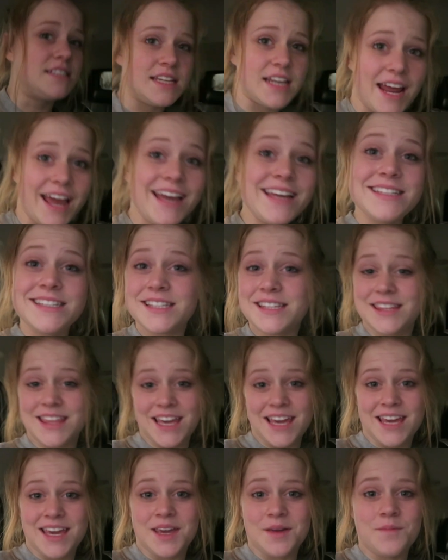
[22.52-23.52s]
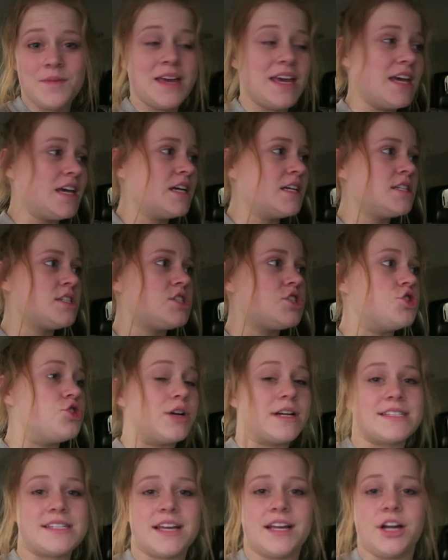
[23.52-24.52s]
Today's theme is
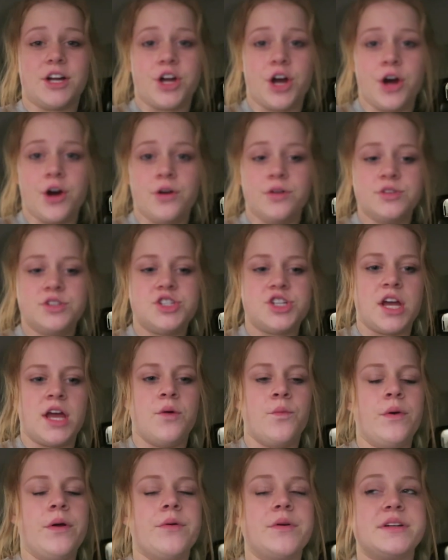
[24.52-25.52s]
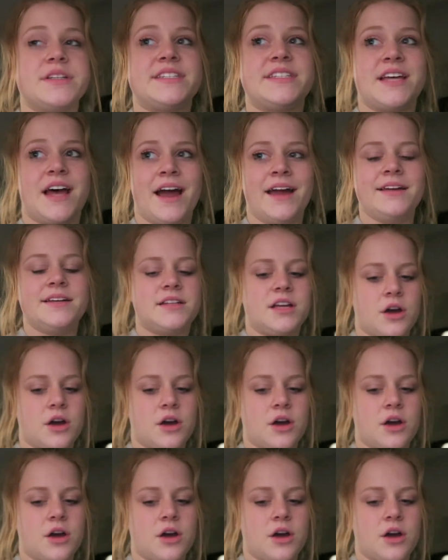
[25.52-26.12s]
dress like a coach, and we were assigned